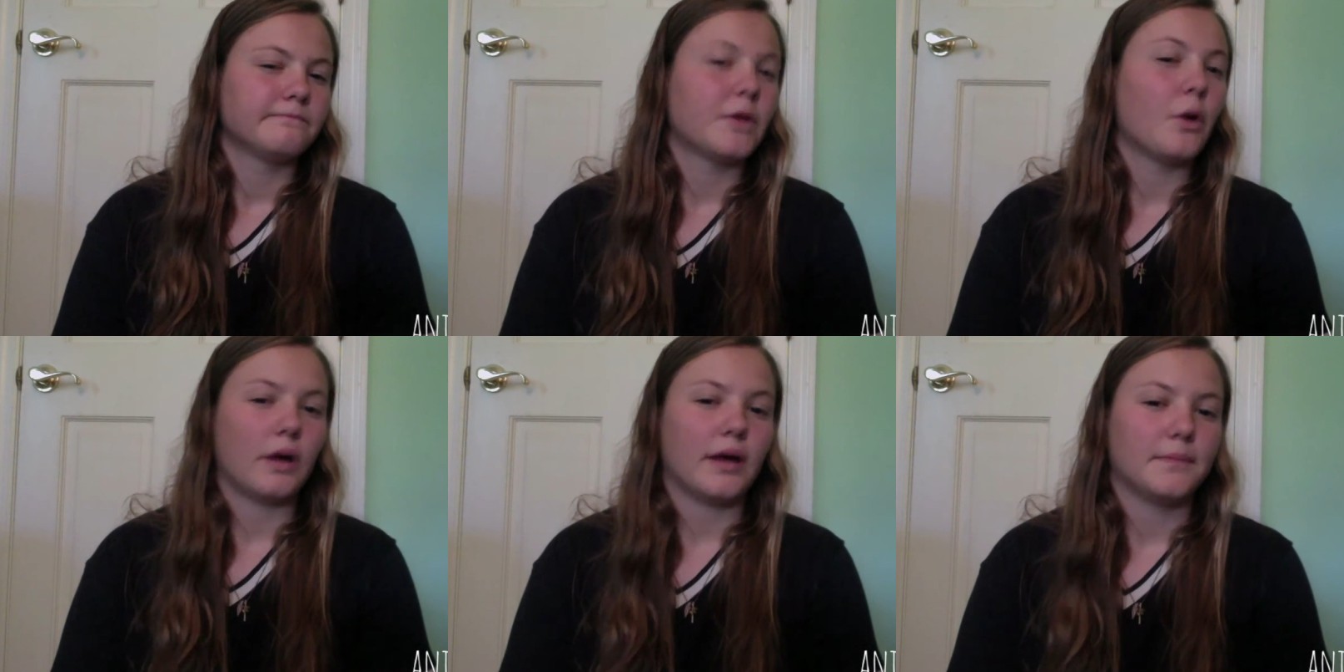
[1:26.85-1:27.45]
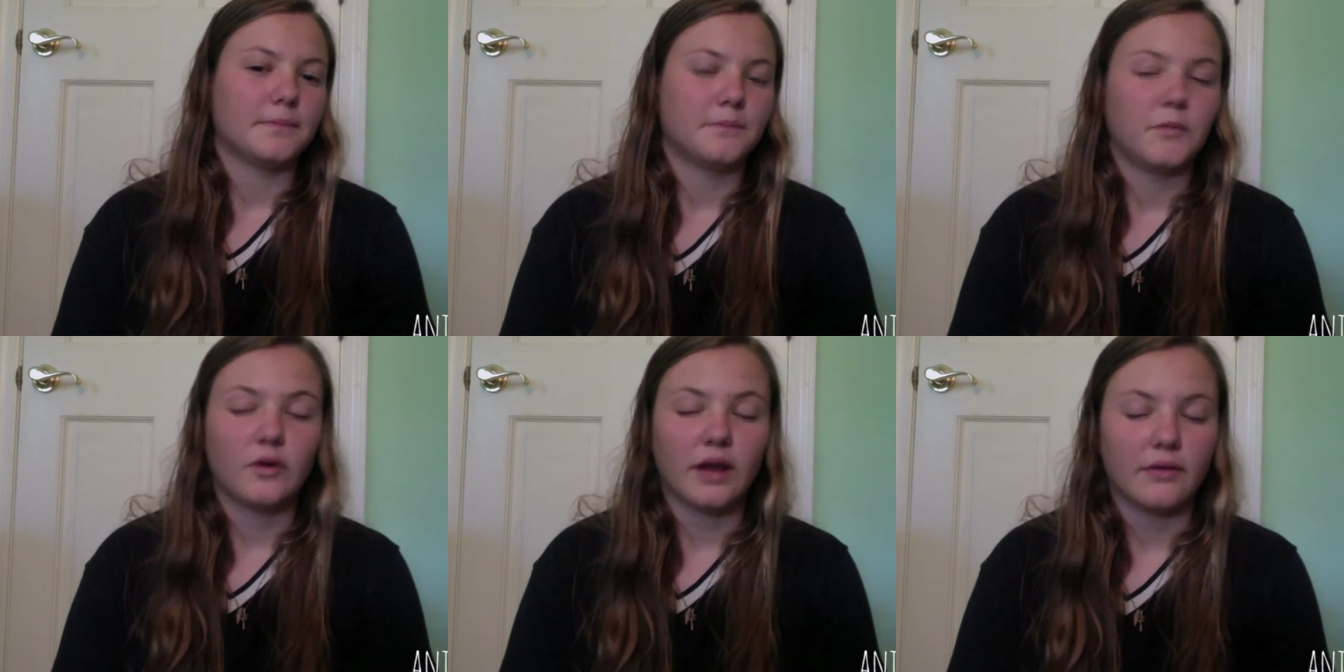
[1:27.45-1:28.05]
okay, you
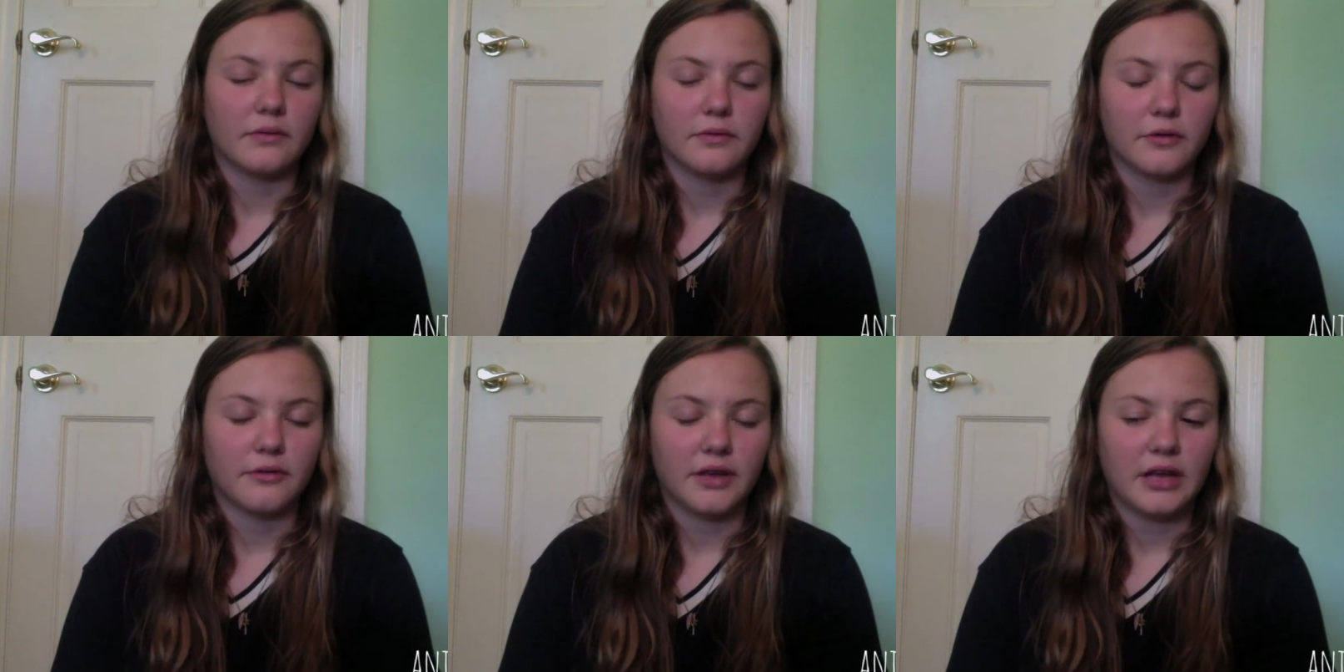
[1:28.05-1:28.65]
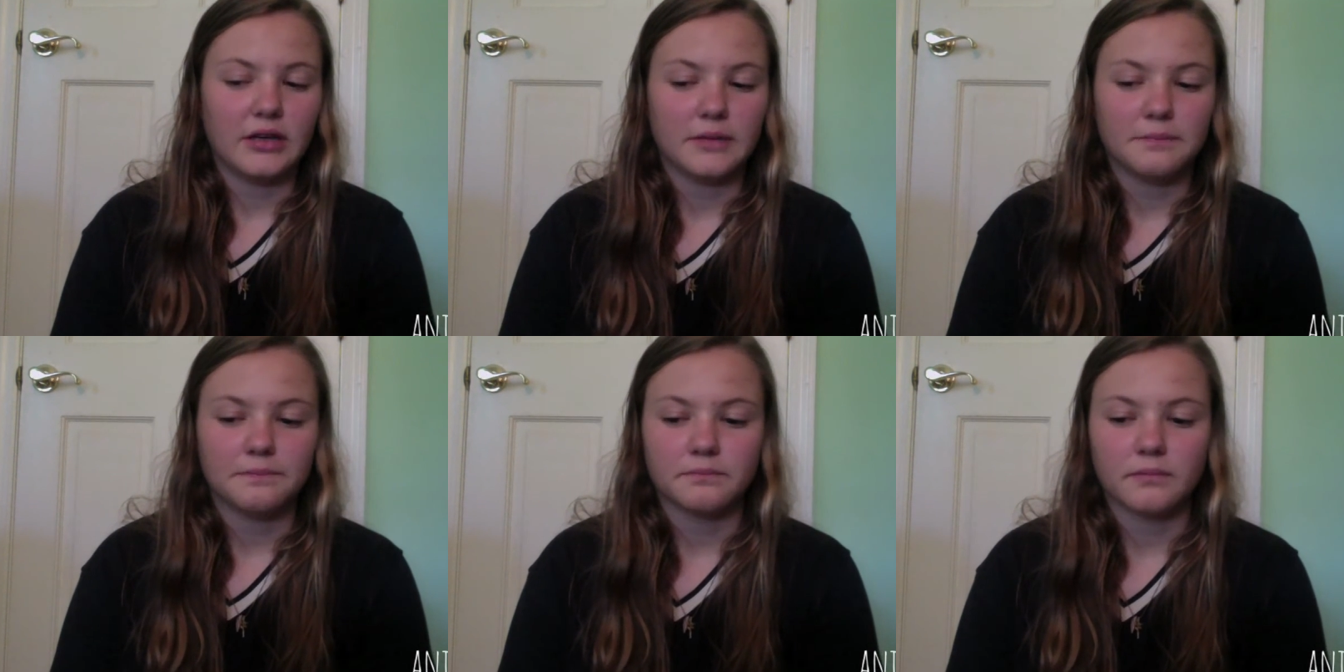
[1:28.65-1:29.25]
can have him for 380
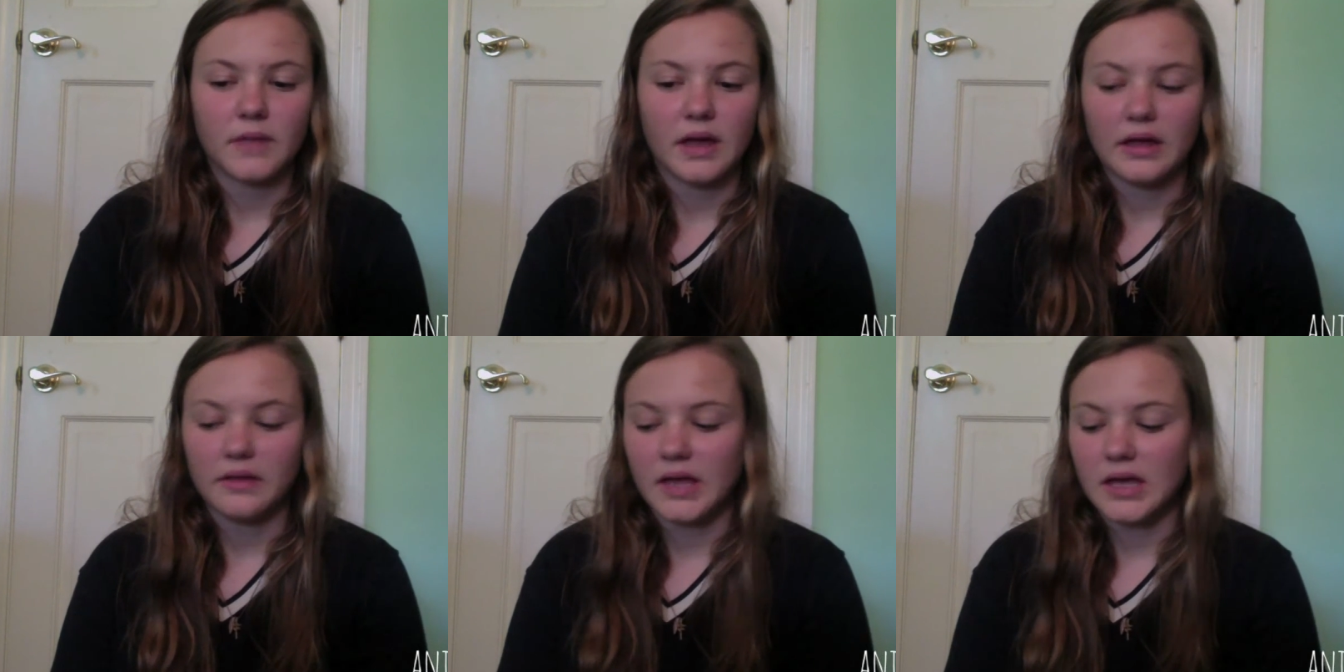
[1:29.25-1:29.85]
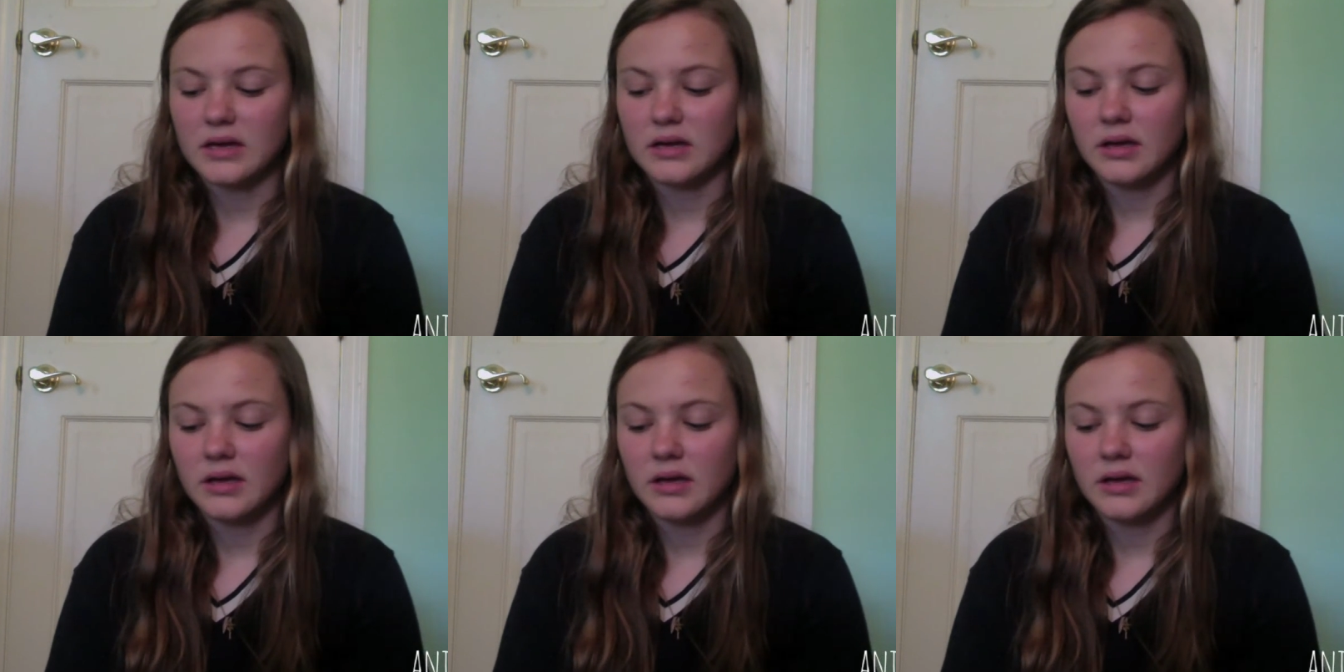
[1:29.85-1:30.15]
And then